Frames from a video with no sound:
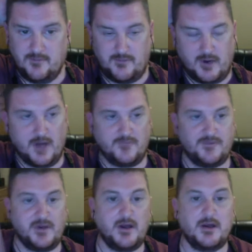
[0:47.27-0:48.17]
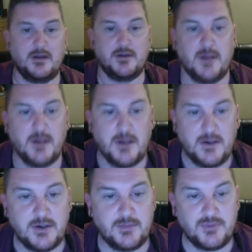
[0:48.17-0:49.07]
after
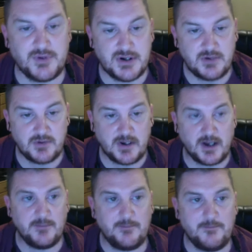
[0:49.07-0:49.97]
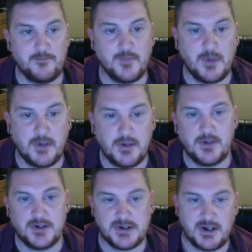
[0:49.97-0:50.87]
the Brazil game,
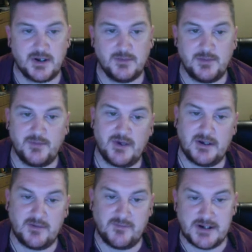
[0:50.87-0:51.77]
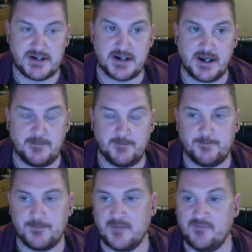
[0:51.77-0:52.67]
so he could be ready for this game,
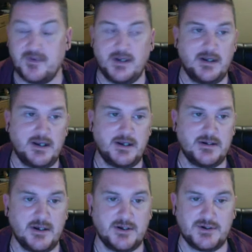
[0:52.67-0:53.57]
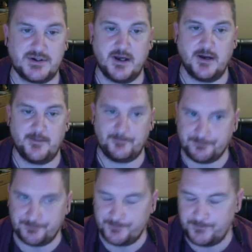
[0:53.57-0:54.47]
thinking that he's going to start.
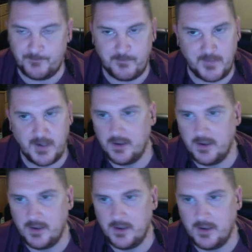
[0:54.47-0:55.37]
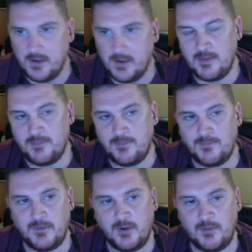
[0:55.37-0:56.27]
But no, he
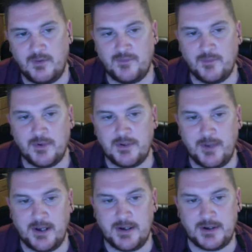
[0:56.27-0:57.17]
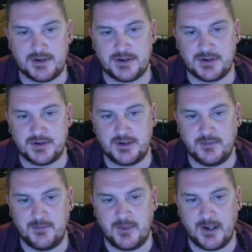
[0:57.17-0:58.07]
left him on the bench,
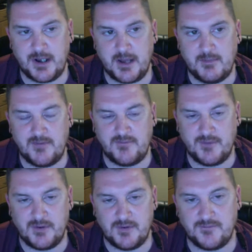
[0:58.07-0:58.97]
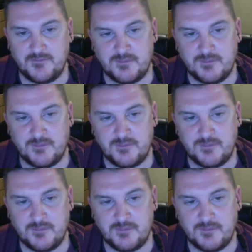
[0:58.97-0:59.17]
and we had that midfield of